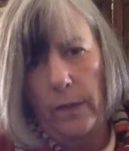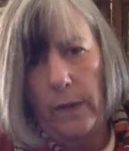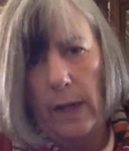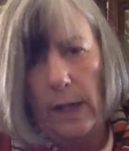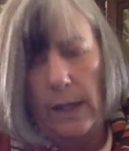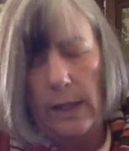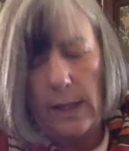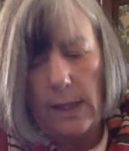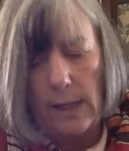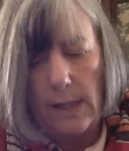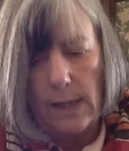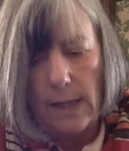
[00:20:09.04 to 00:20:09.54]

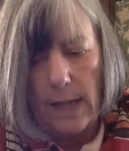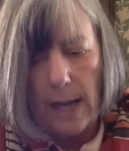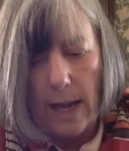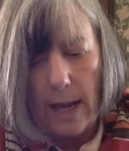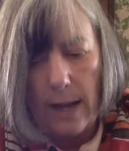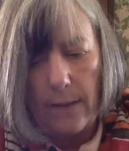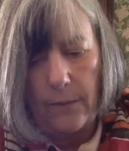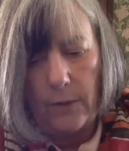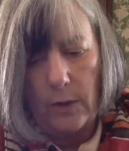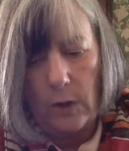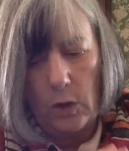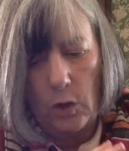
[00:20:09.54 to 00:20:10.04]
they didn't
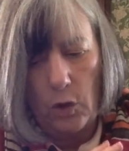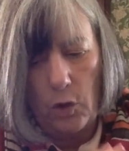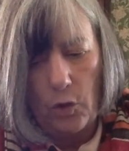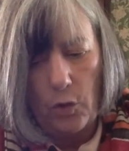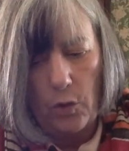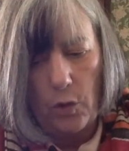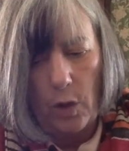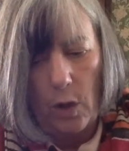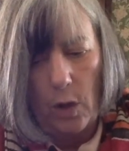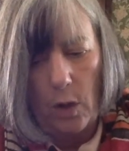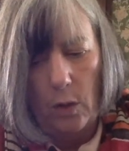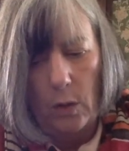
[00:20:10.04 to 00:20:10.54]
have
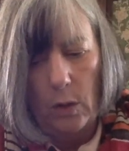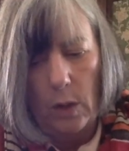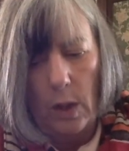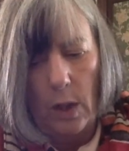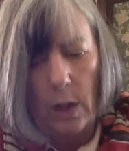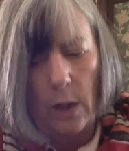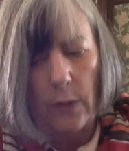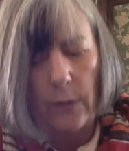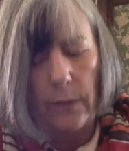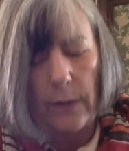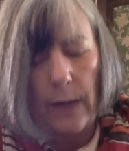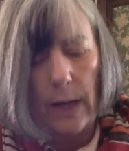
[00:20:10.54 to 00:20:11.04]
control
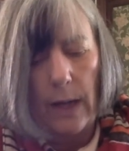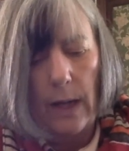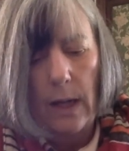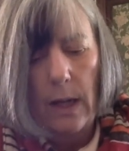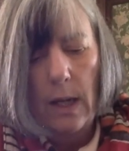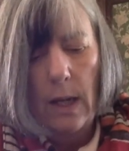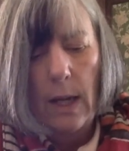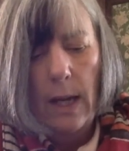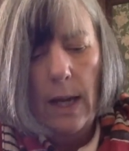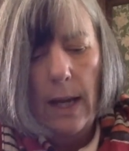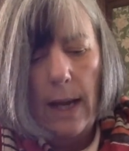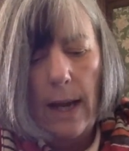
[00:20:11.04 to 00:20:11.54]
over,
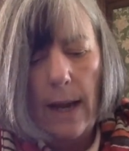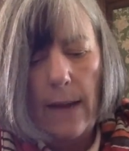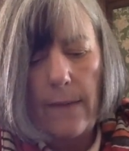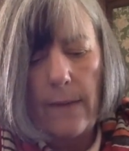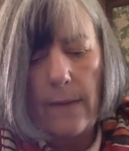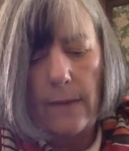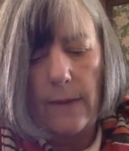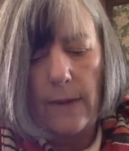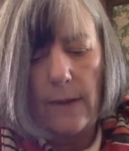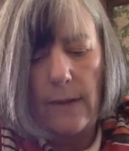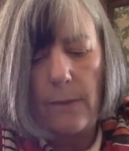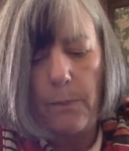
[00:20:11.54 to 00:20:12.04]
and
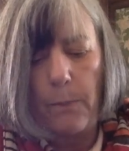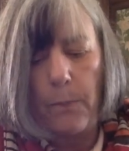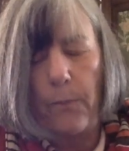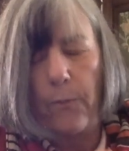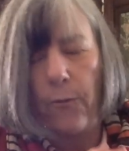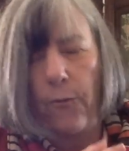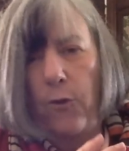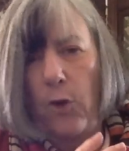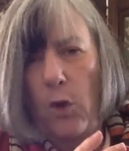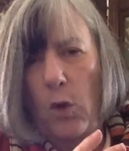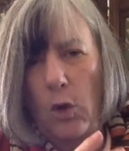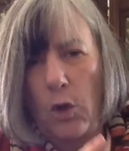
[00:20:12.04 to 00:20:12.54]
that this
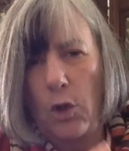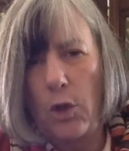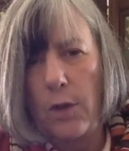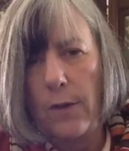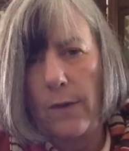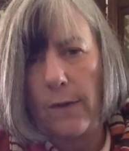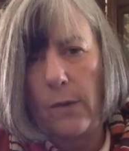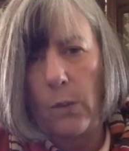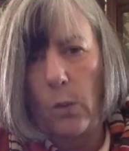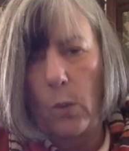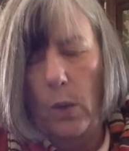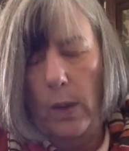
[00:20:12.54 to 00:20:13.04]

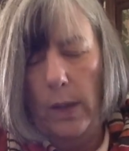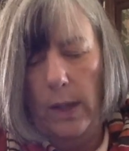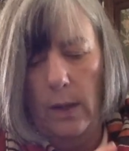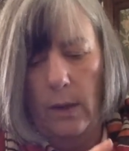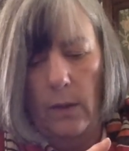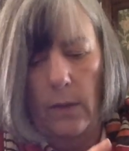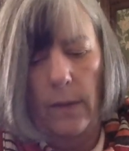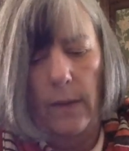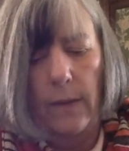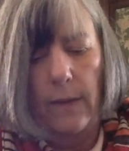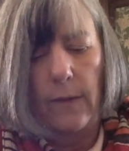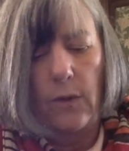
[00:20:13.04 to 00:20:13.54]
fortune's
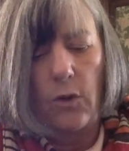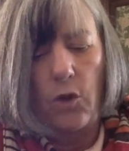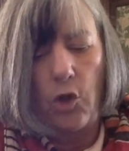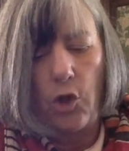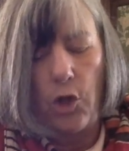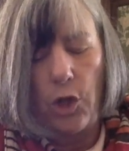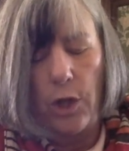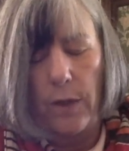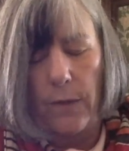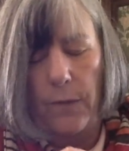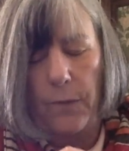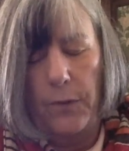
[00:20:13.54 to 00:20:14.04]
wheel, this
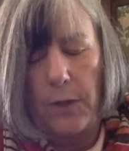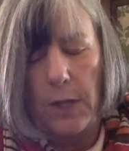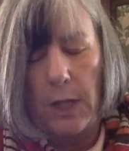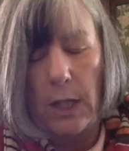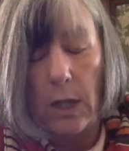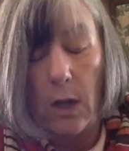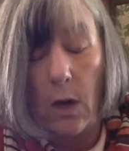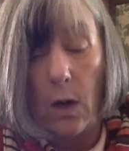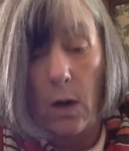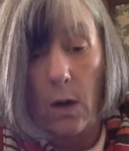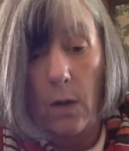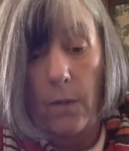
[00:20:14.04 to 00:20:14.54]

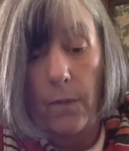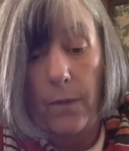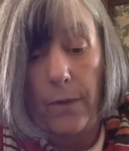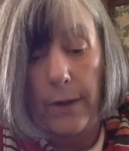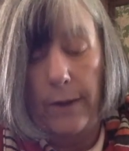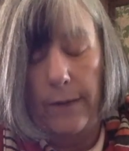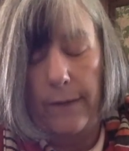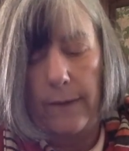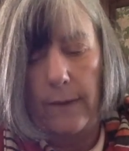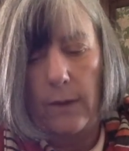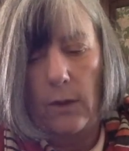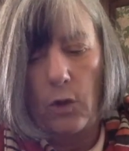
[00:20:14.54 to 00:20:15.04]
shifting of
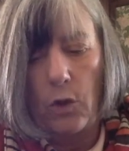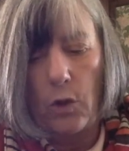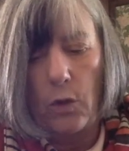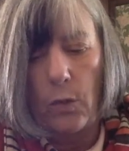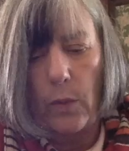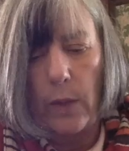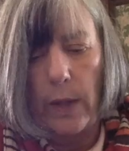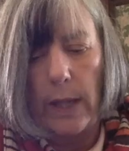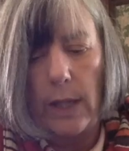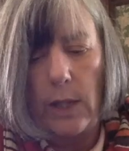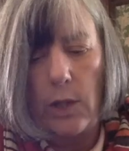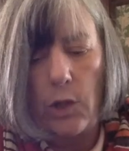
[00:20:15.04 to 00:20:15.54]
this
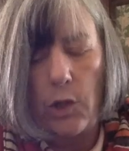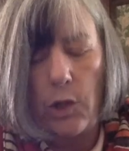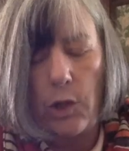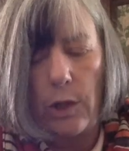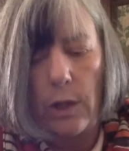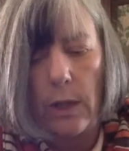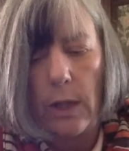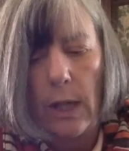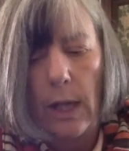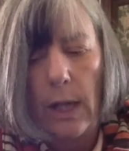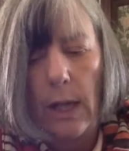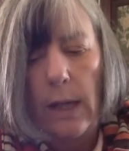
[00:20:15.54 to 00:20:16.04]

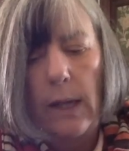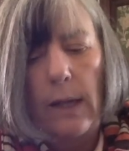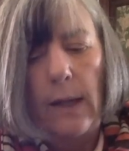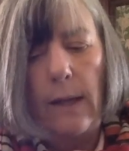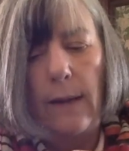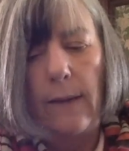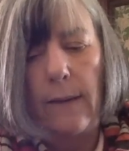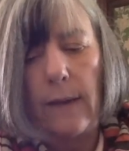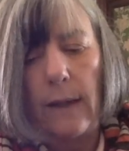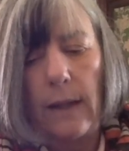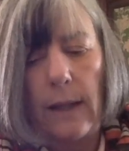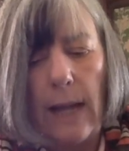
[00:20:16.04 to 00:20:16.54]
situation,
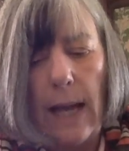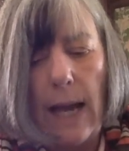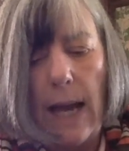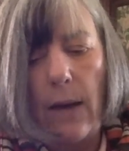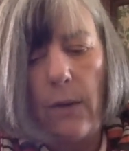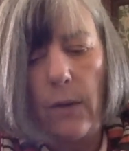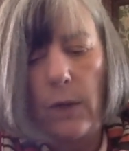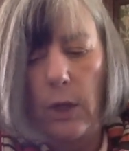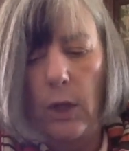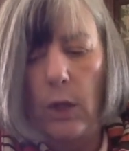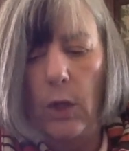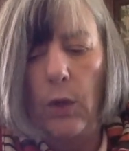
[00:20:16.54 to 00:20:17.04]
is
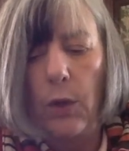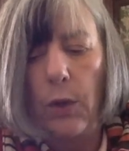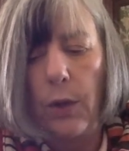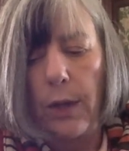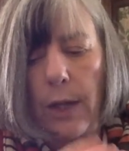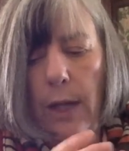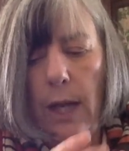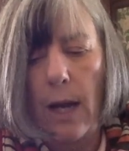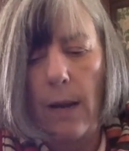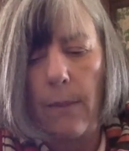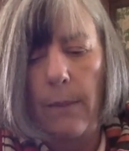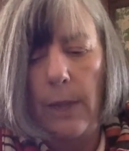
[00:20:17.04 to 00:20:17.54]
allowing you to
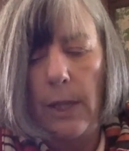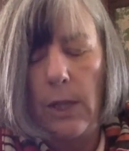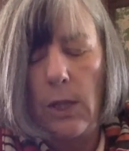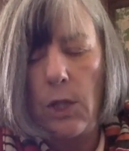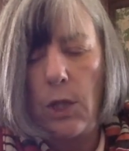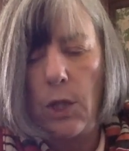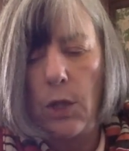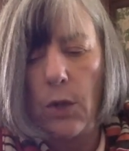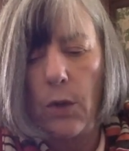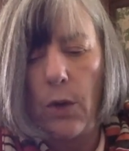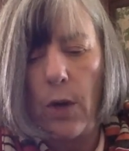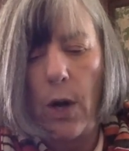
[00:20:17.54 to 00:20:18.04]
come
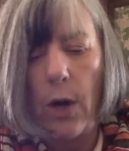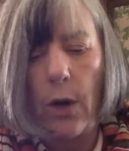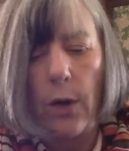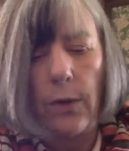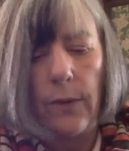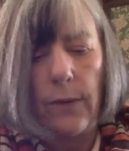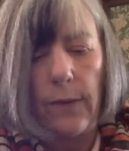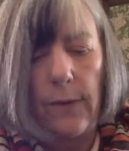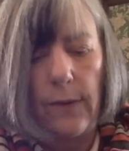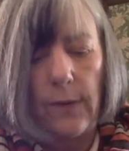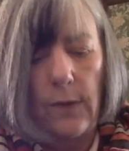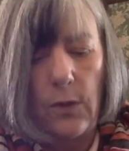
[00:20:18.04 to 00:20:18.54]
into your
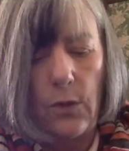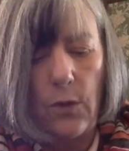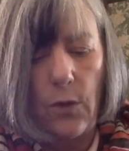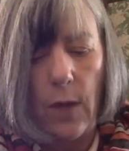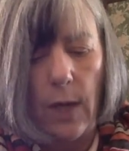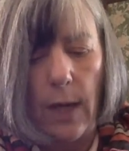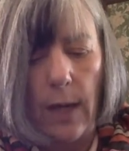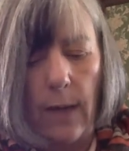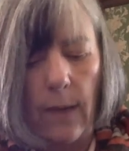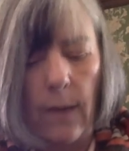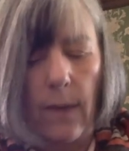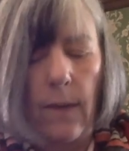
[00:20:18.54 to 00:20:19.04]
own
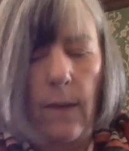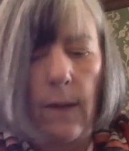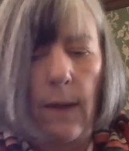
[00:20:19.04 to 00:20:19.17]
strength.